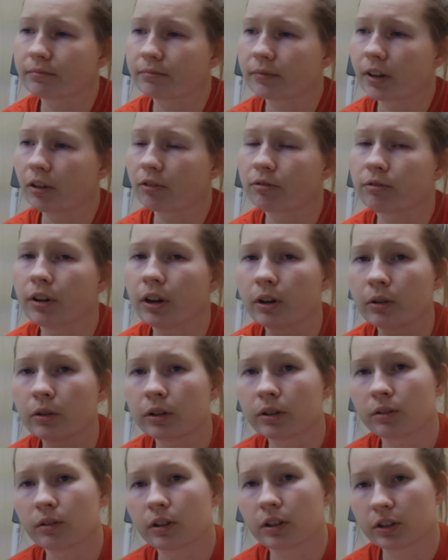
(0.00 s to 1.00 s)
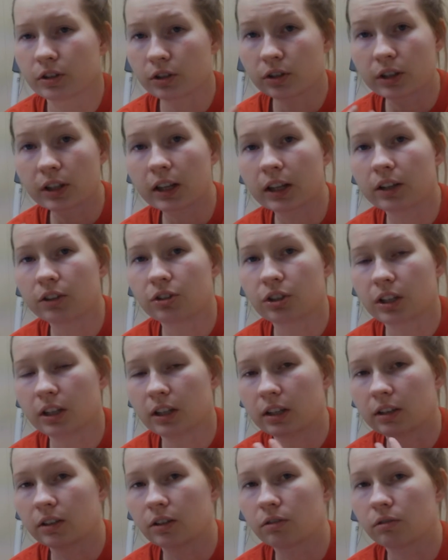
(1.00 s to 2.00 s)
flow of
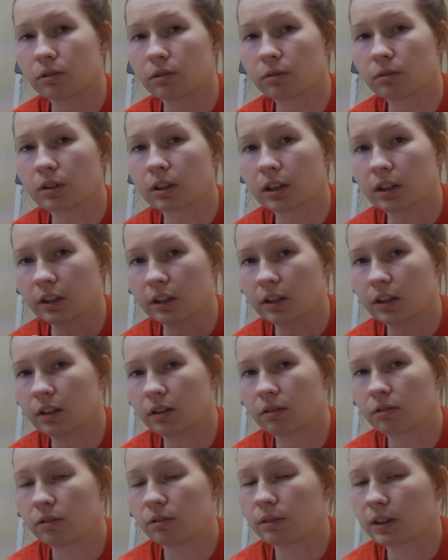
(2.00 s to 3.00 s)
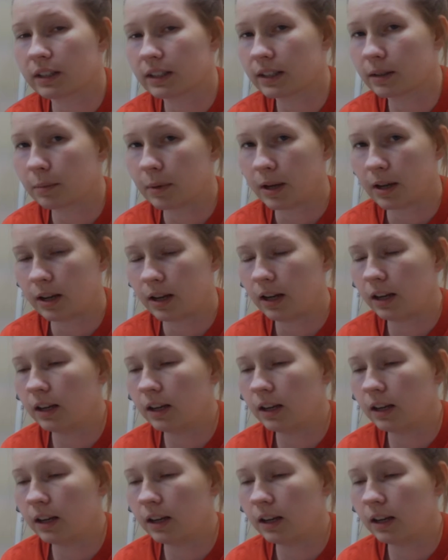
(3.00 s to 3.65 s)
circulation through the rest of the body,